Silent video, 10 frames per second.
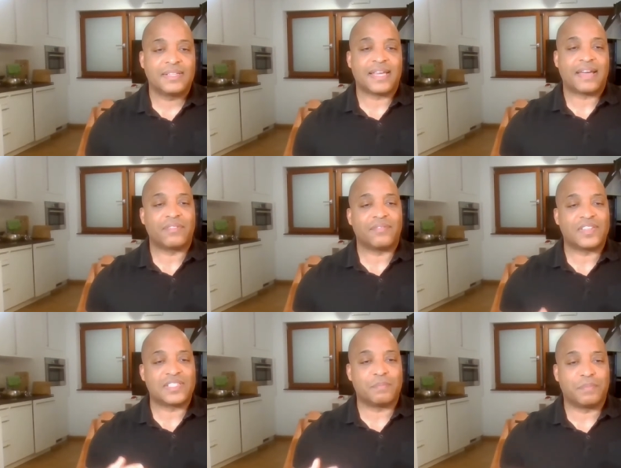to have the
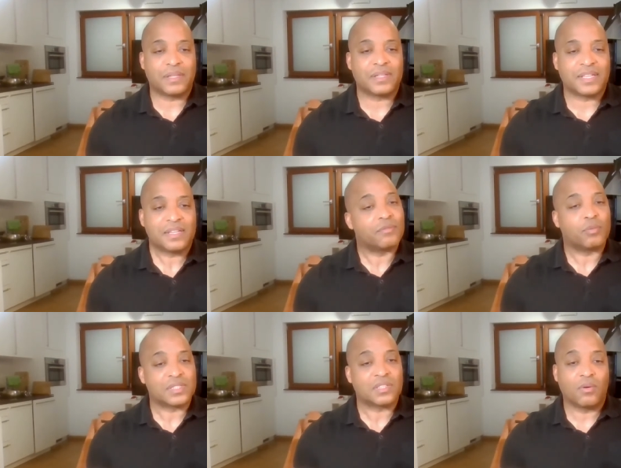visibility of
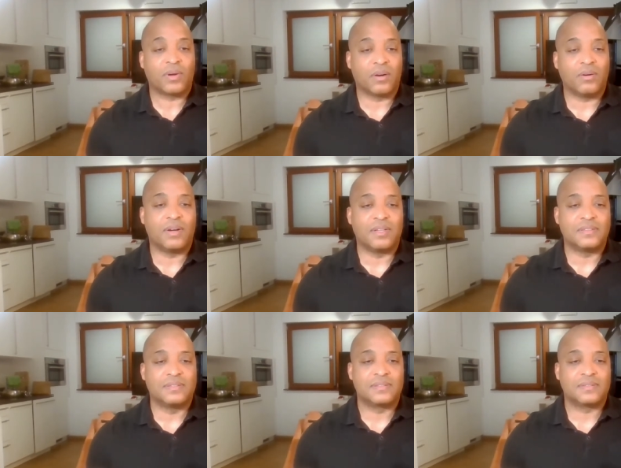what's going on.
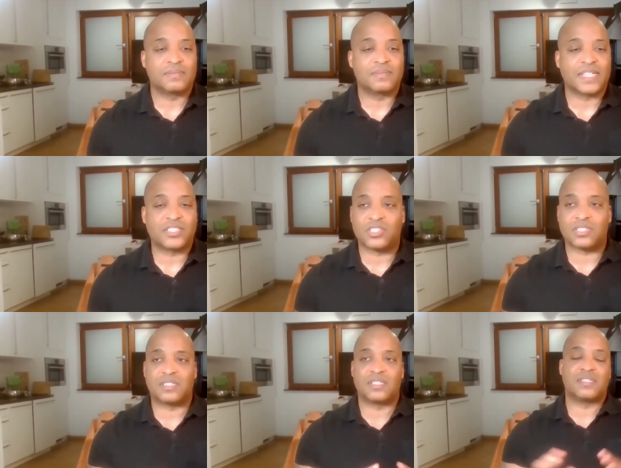It's
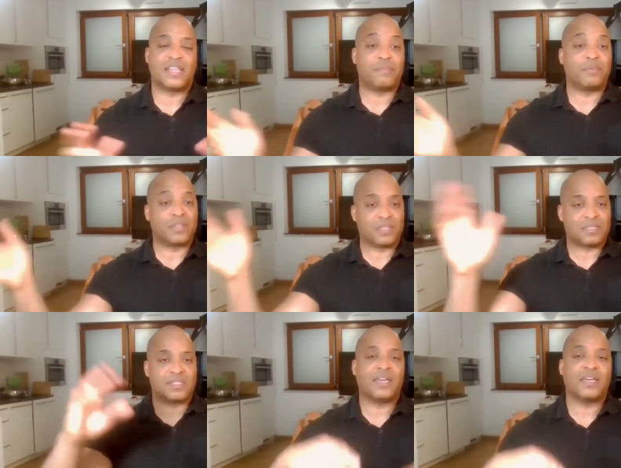just this
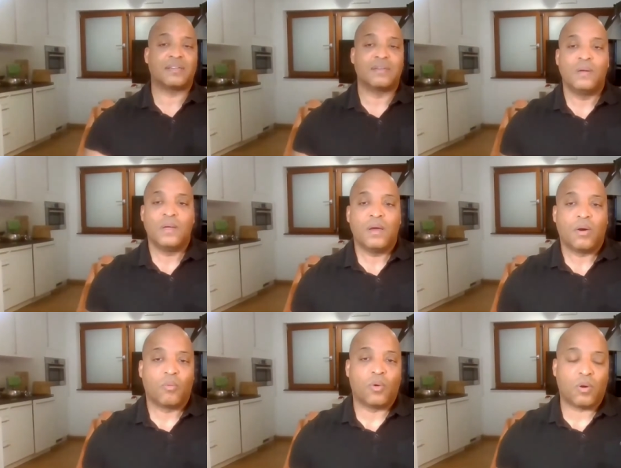nebulous thing.
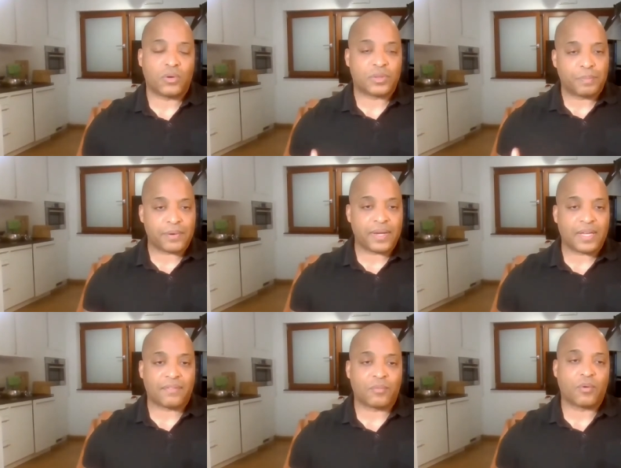Well, with
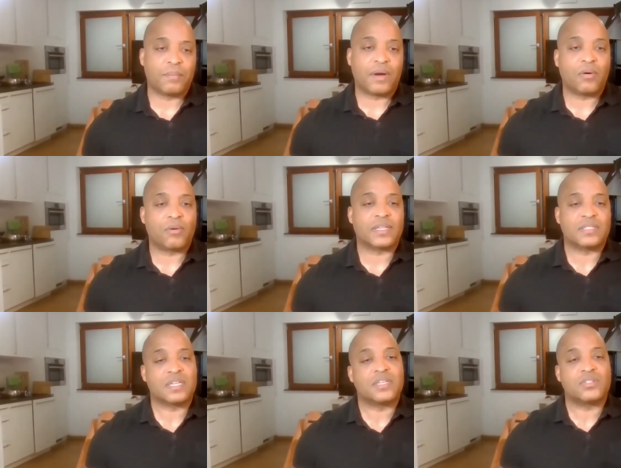Priv and what my
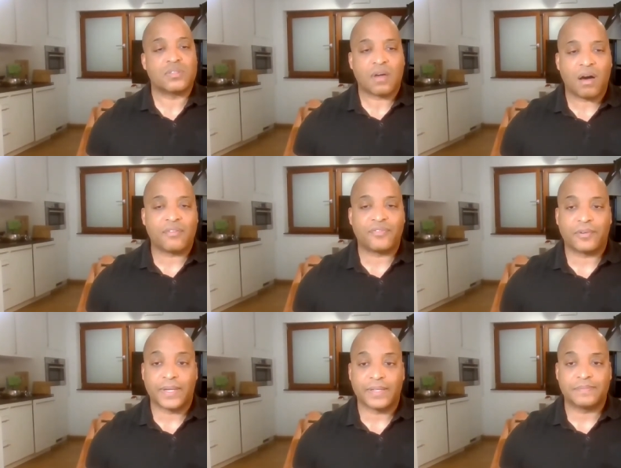organization's
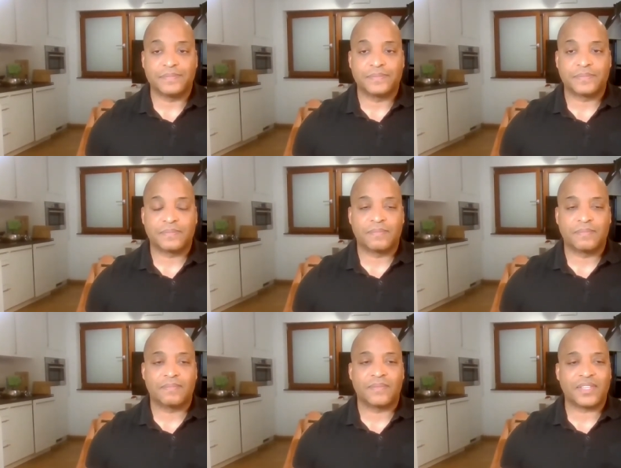offering,
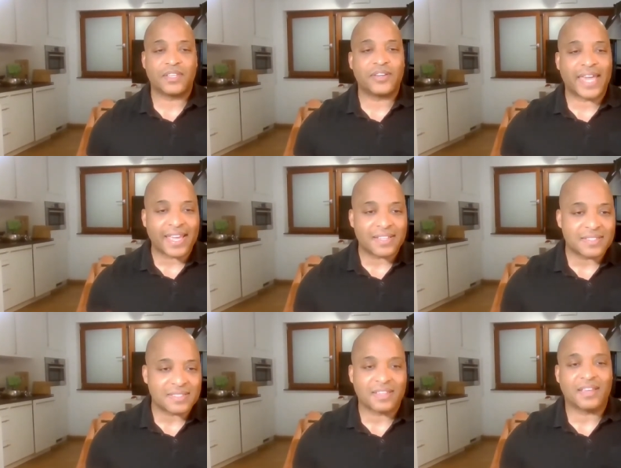you can
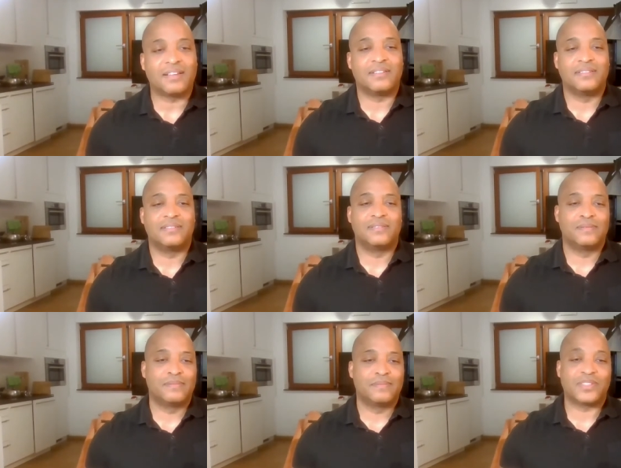see it.
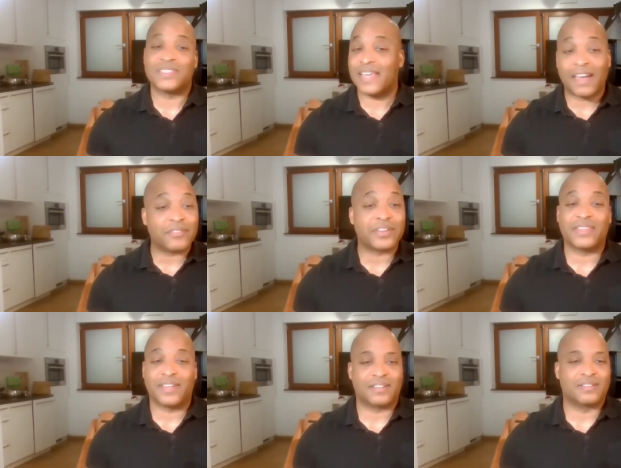You see
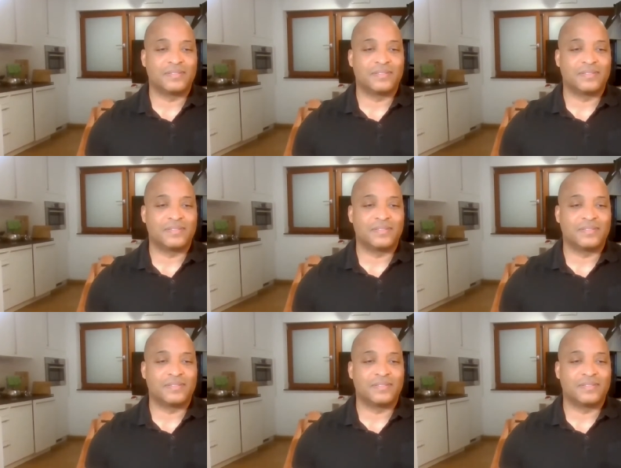everything.